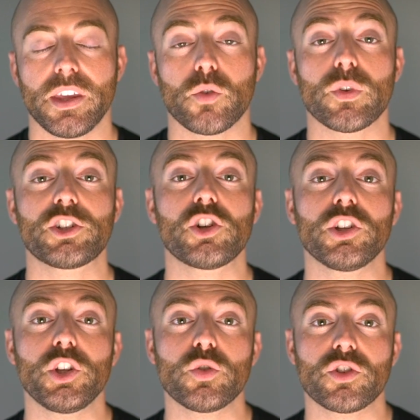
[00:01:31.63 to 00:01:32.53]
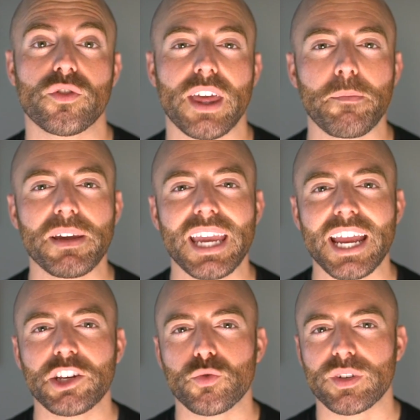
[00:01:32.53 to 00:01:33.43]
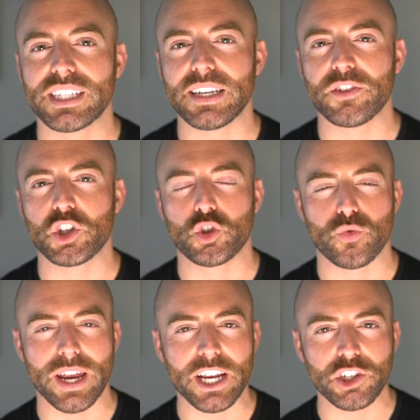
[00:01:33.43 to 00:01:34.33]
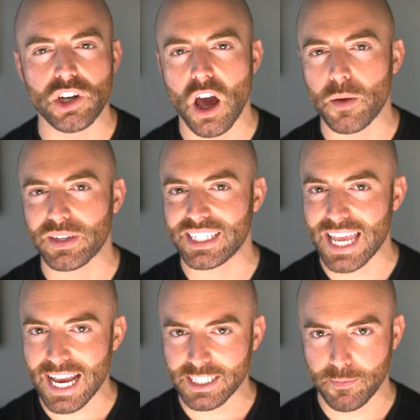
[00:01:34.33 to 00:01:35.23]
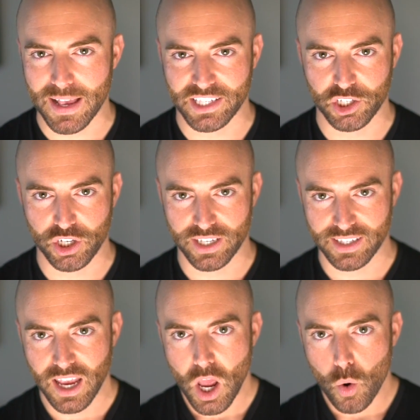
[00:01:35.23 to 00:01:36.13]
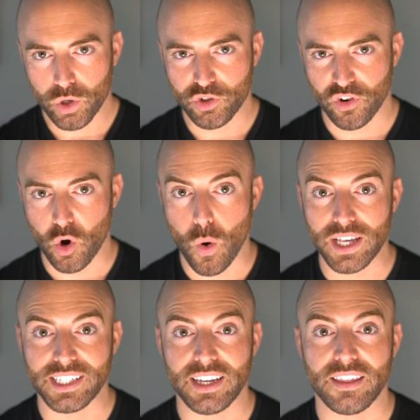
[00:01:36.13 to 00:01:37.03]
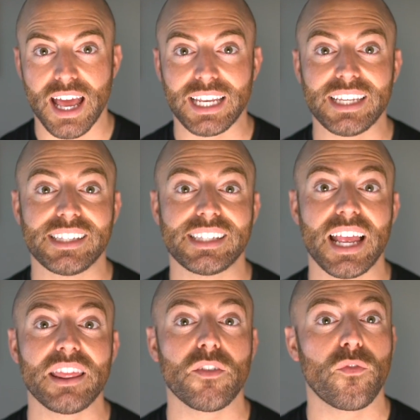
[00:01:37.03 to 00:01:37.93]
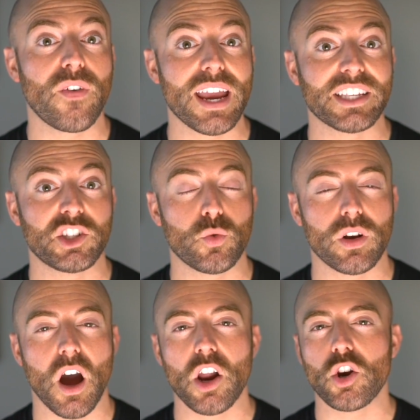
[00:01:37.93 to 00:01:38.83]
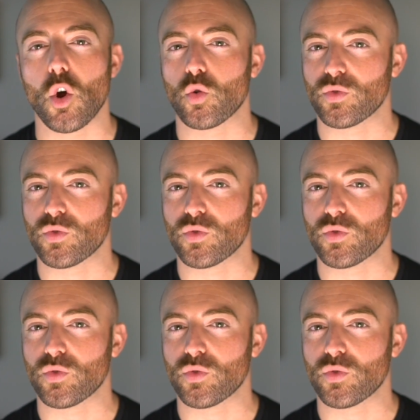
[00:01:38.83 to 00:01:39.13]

The original user then began to receive strange anonymous text messages which requested that he send the face to an unknown